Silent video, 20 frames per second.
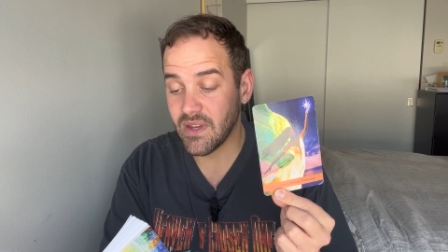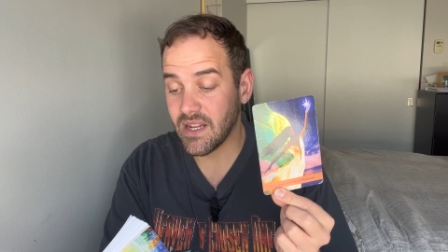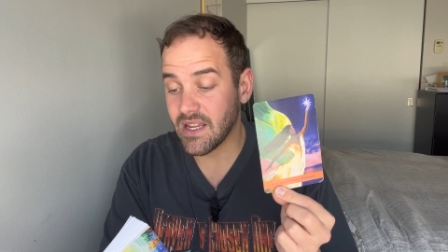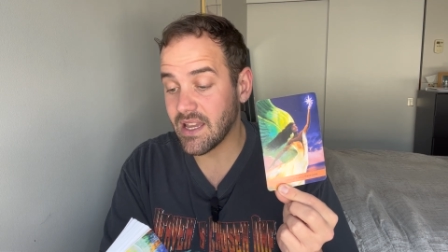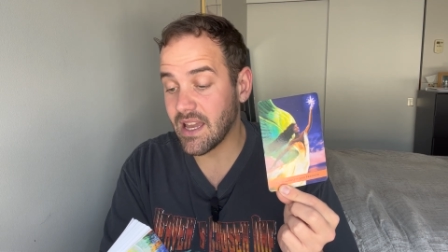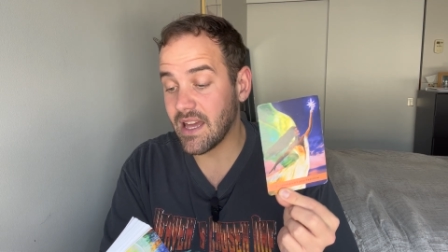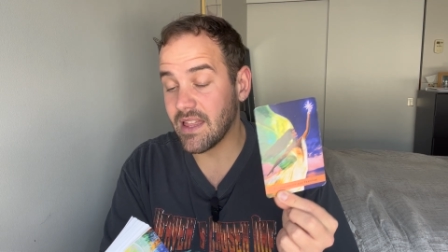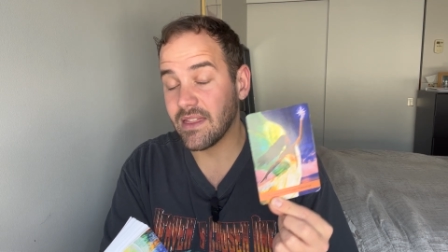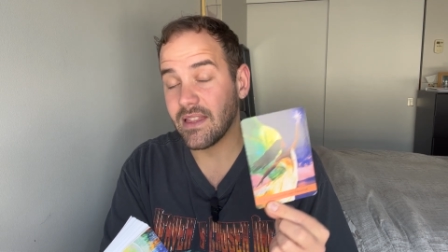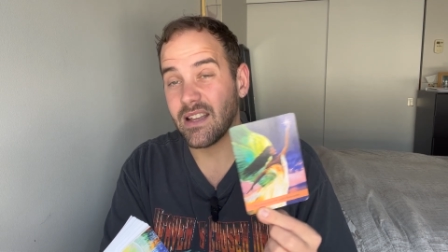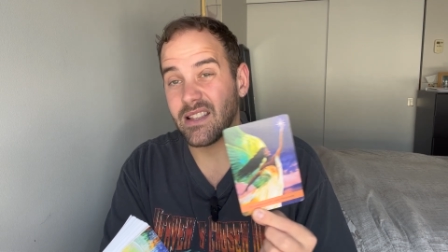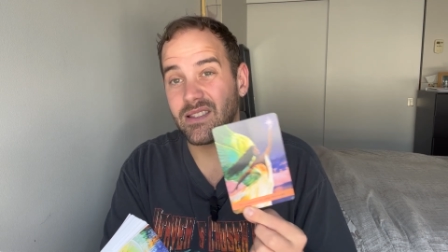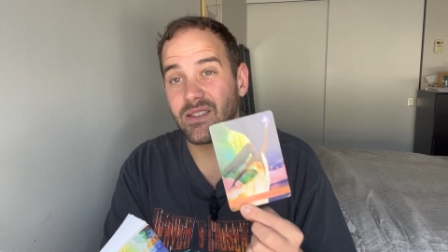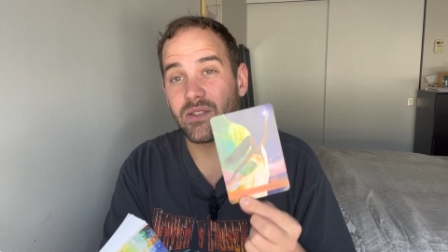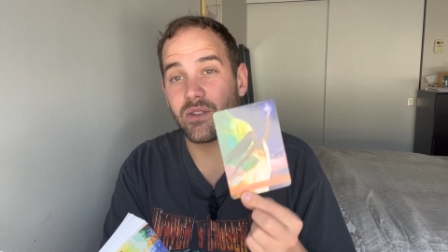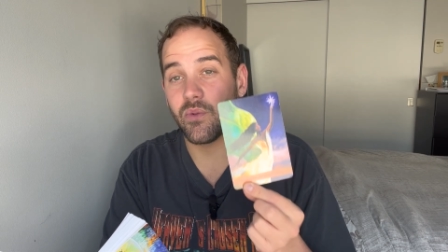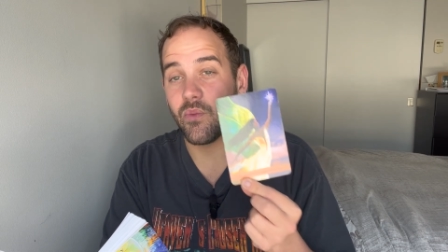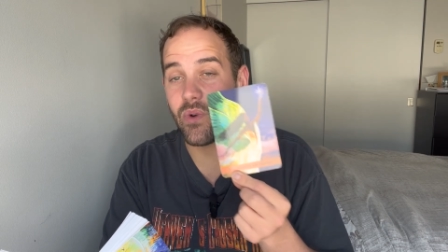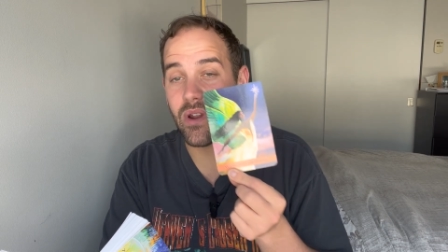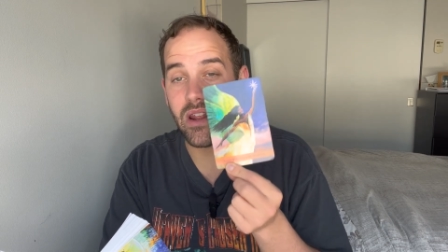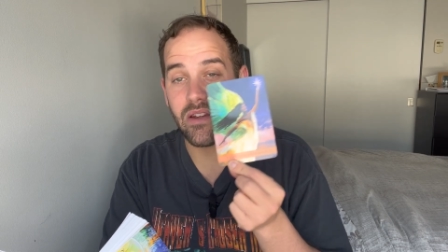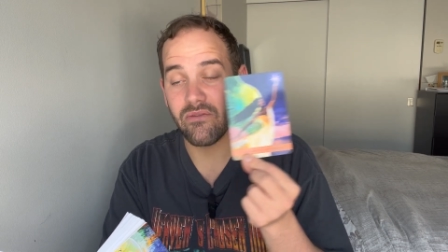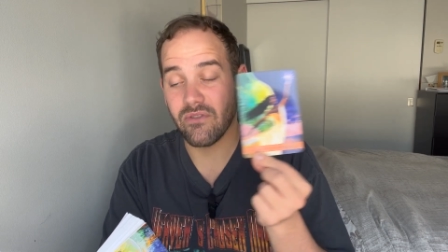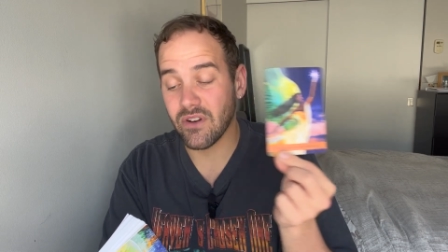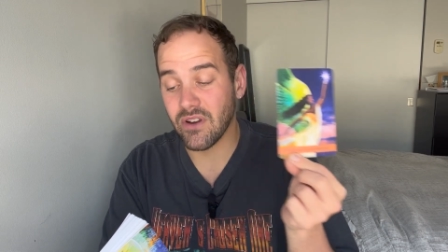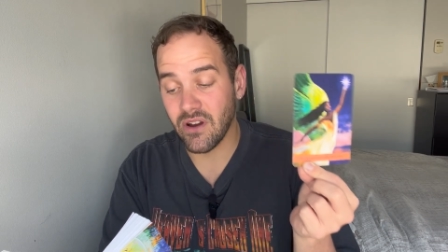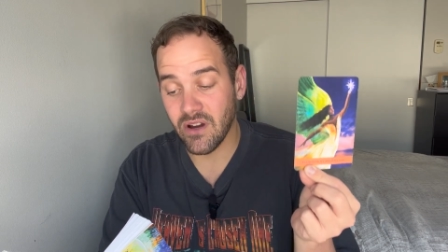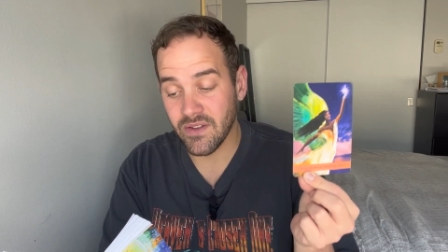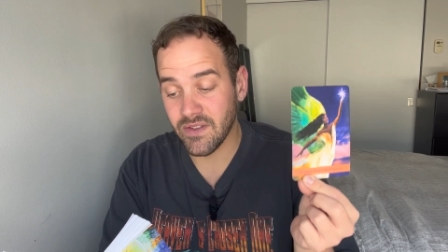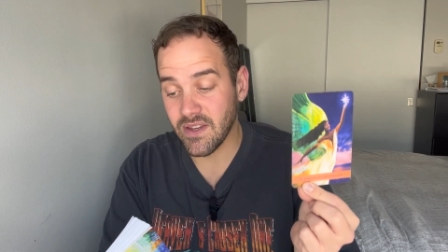Again, that's to
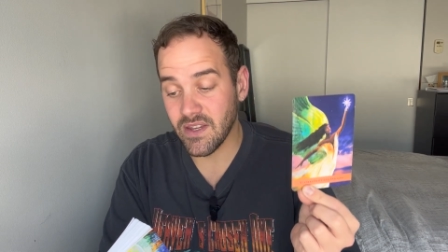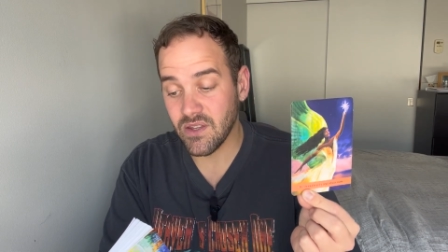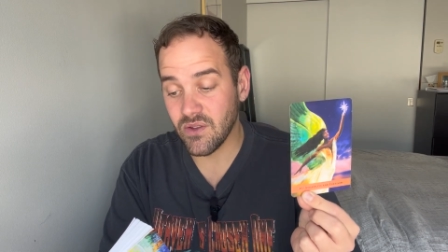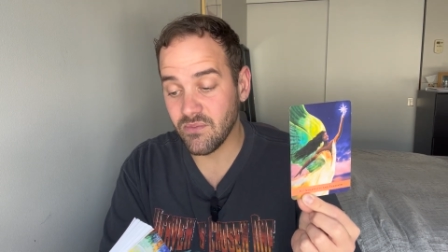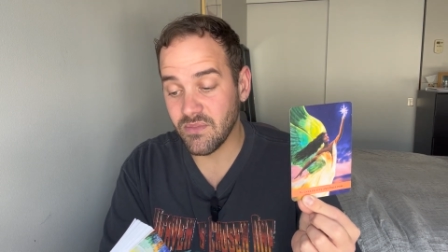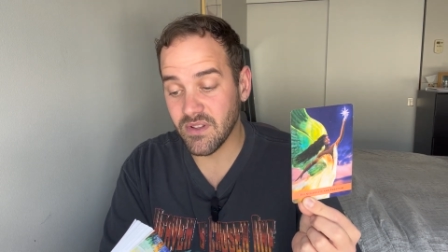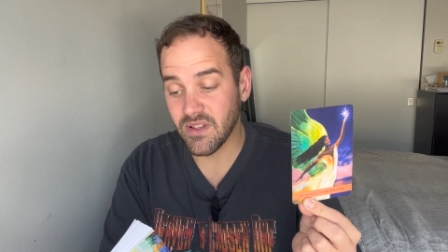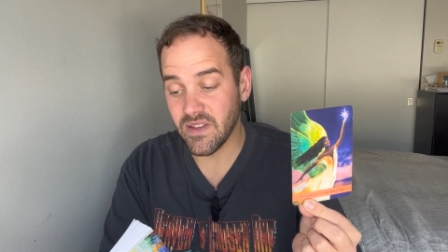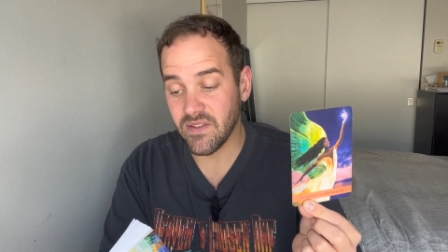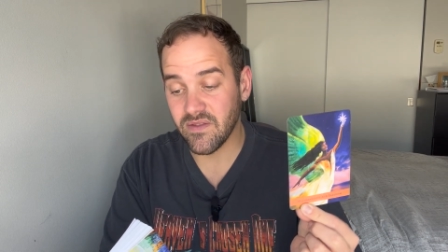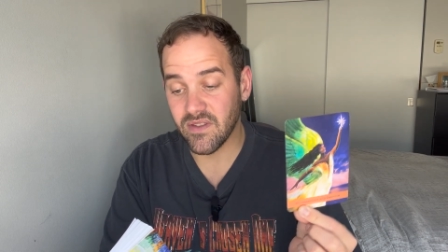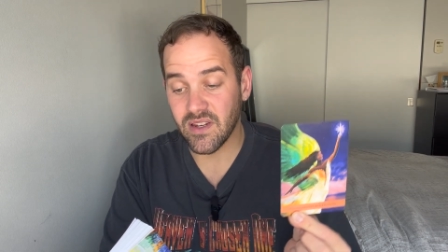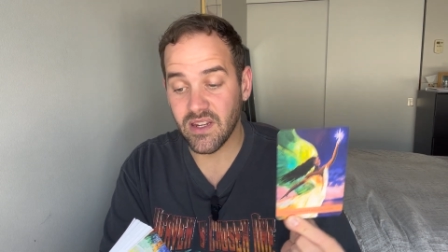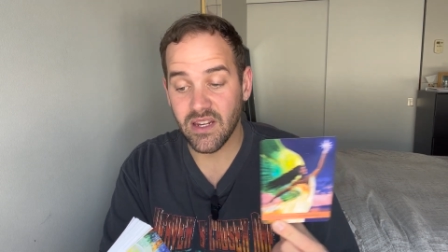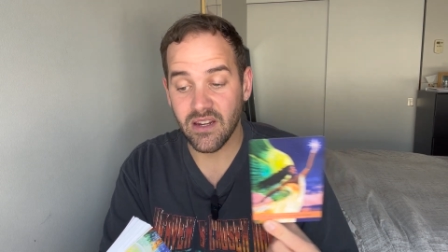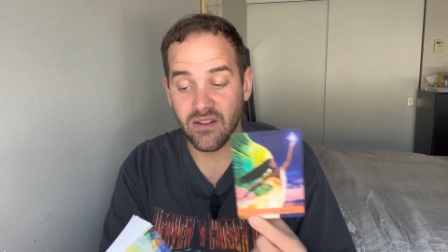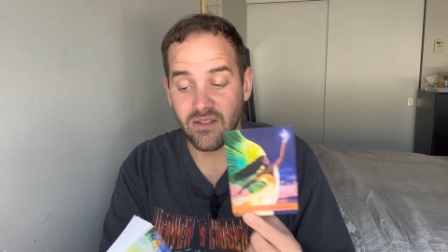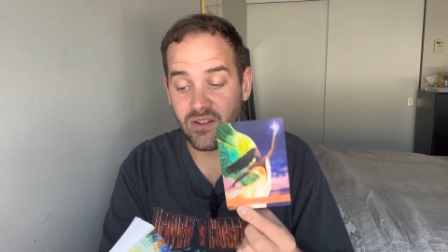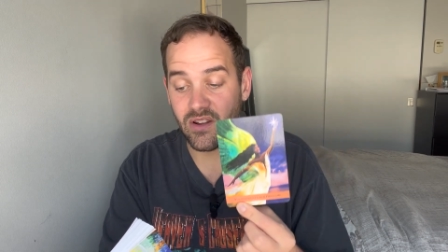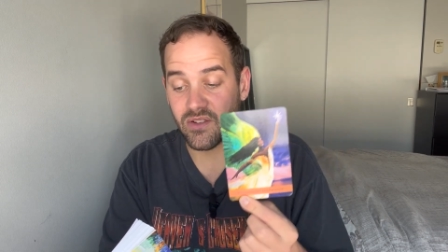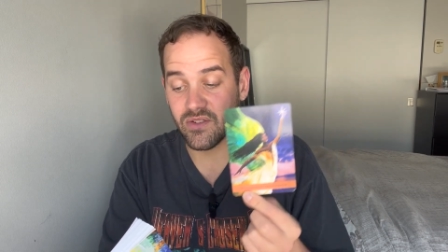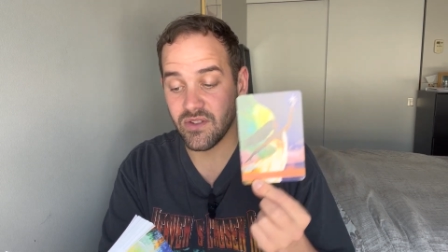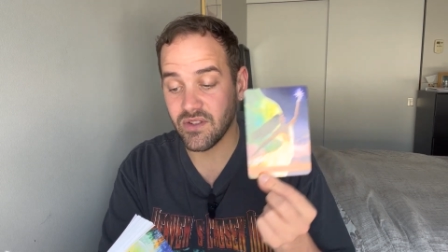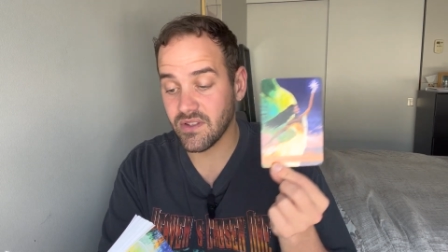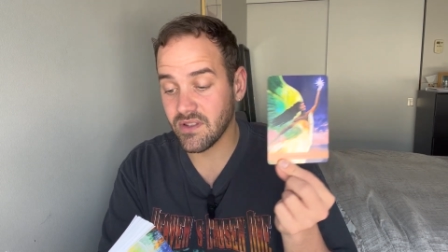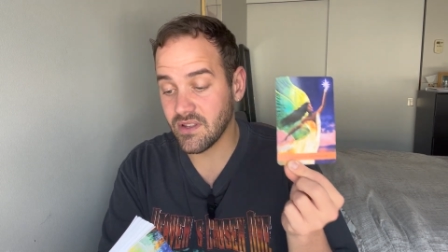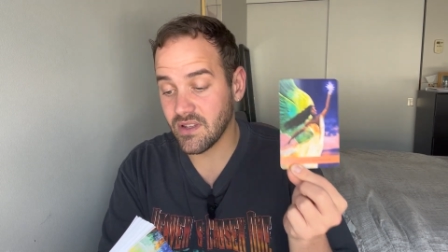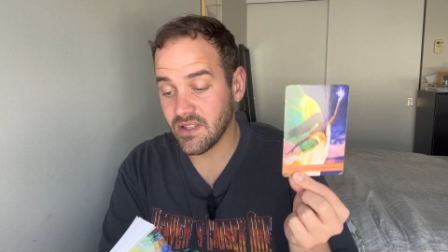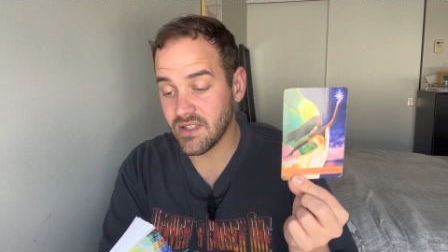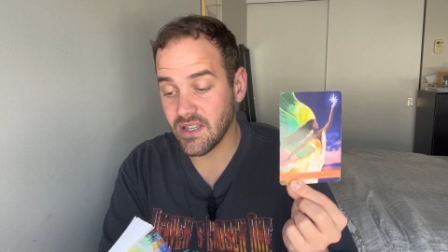whatever God that you believe in here, not
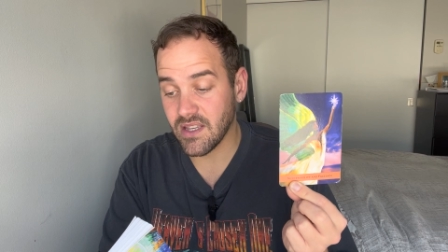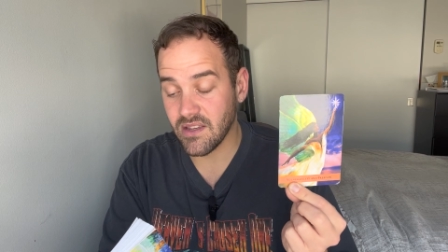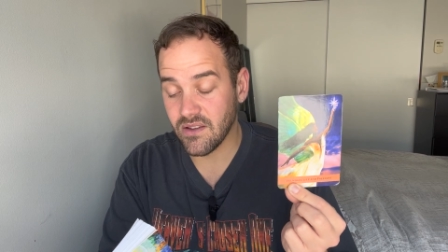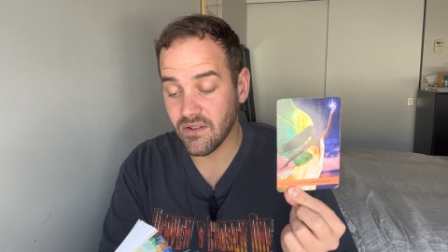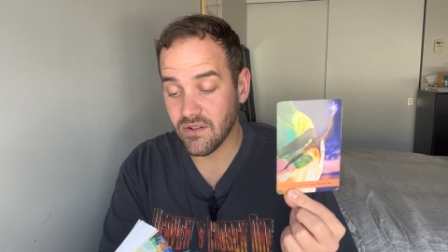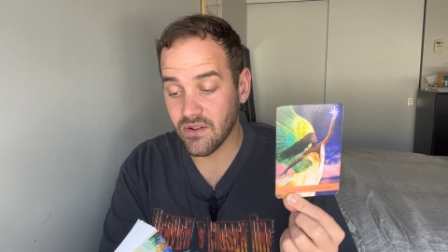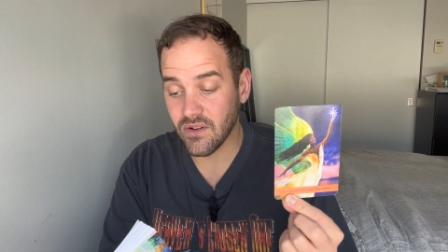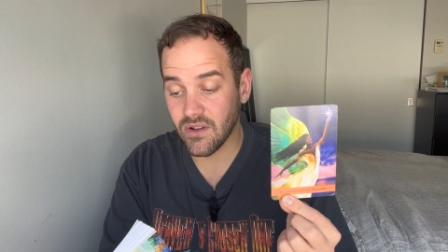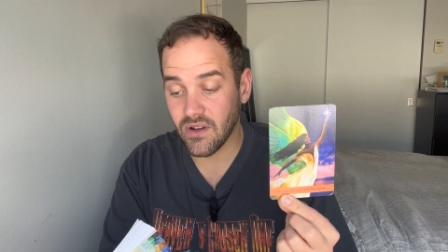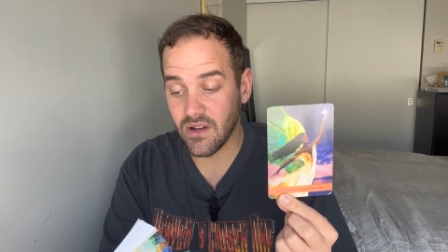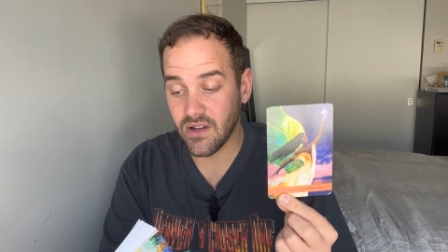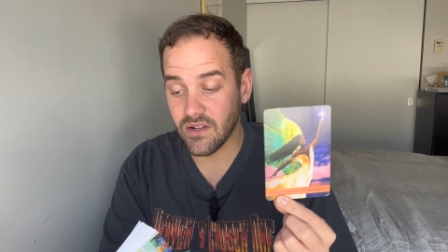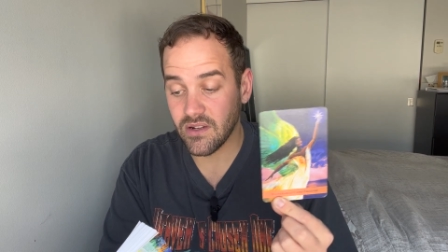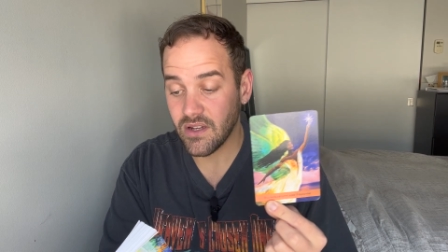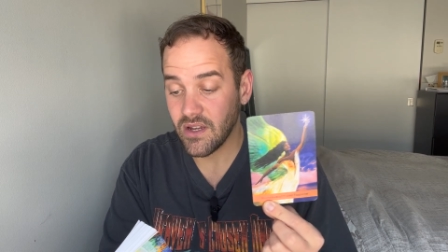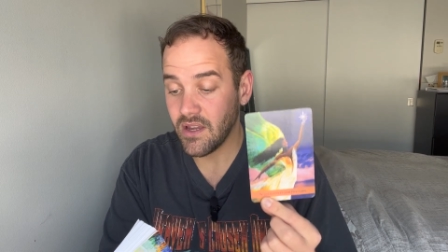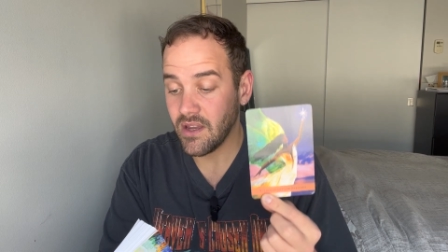just a singular God,